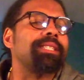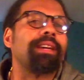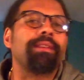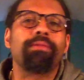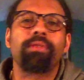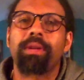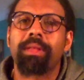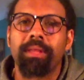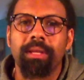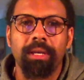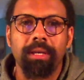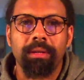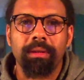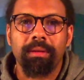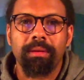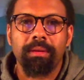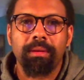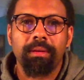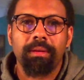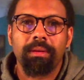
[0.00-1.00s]
everything.
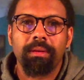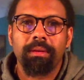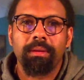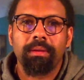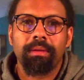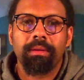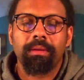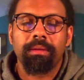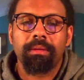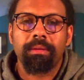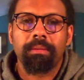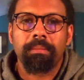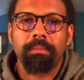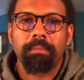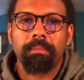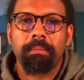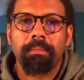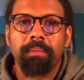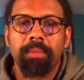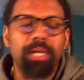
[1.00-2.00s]

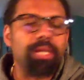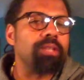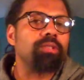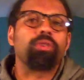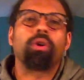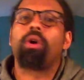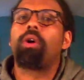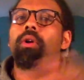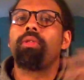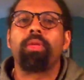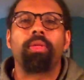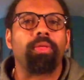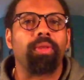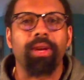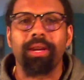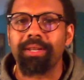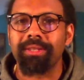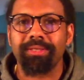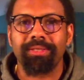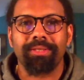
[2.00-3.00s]
It is all the
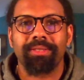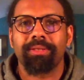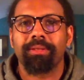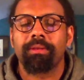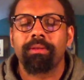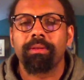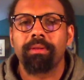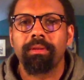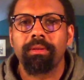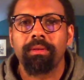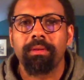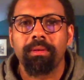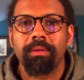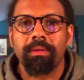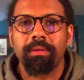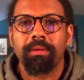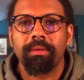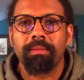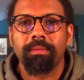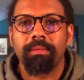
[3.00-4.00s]
things.
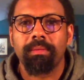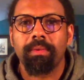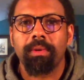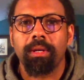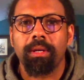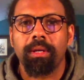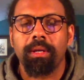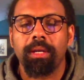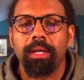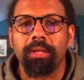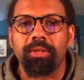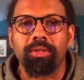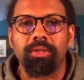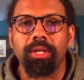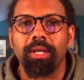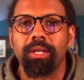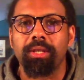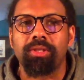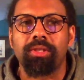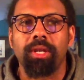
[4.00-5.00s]

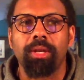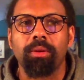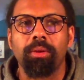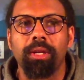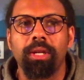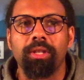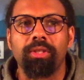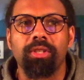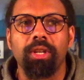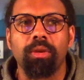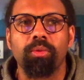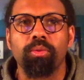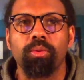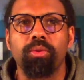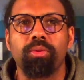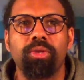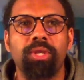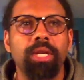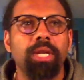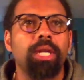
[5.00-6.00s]
It's a
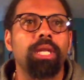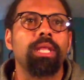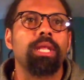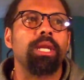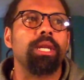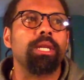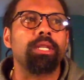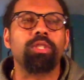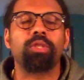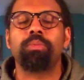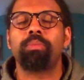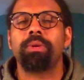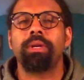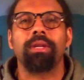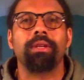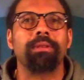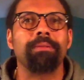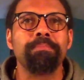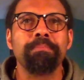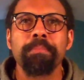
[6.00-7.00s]
routine that has
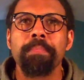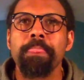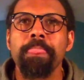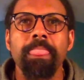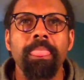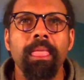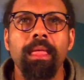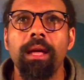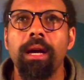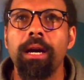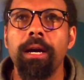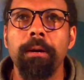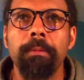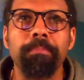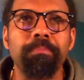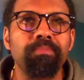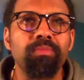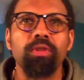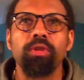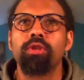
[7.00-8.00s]
been
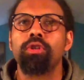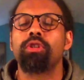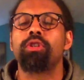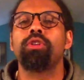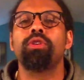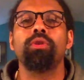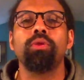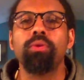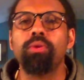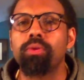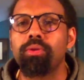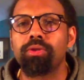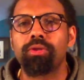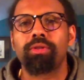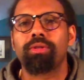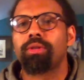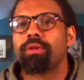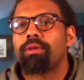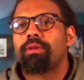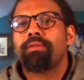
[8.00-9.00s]

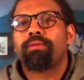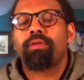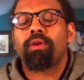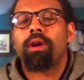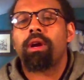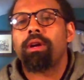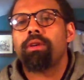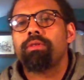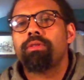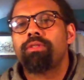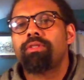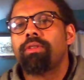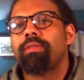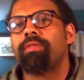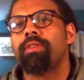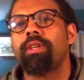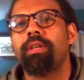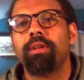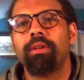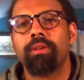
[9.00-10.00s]
used for hundreds of
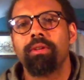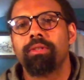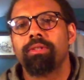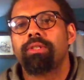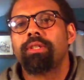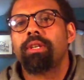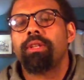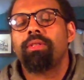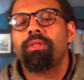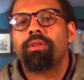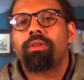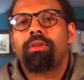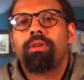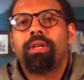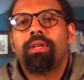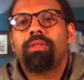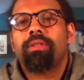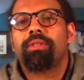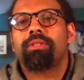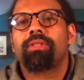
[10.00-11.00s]
years in
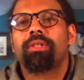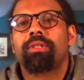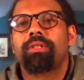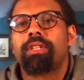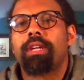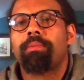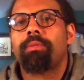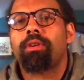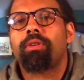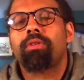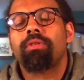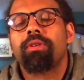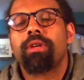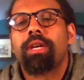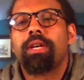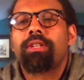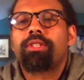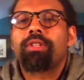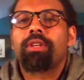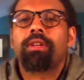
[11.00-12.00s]
the systemic
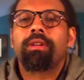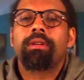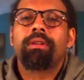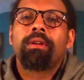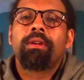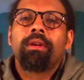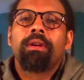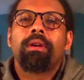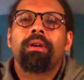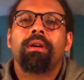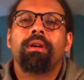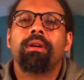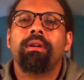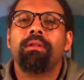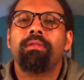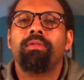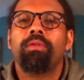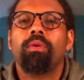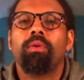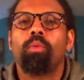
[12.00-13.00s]
creation
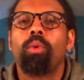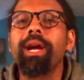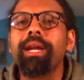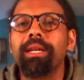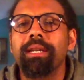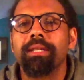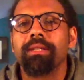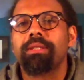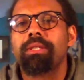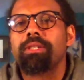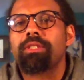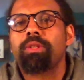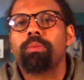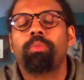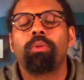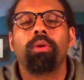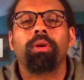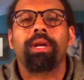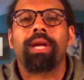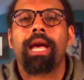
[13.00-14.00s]
of whiteness to
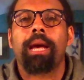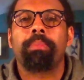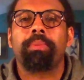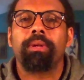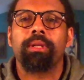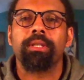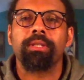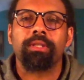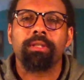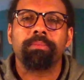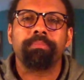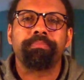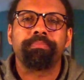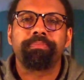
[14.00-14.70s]
support capitalism.